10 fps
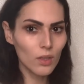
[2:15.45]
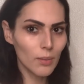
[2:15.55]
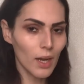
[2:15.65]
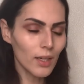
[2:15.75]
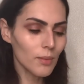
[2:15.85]

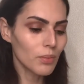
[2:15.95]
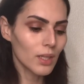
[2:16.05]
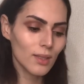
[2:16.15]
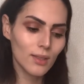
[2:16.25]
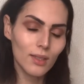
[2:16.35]
about it, but
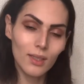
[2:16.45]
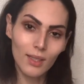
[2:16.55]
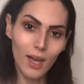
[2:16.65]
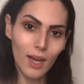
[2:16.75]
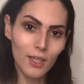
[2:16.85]
this does
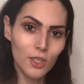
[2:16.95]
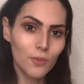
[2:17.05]
not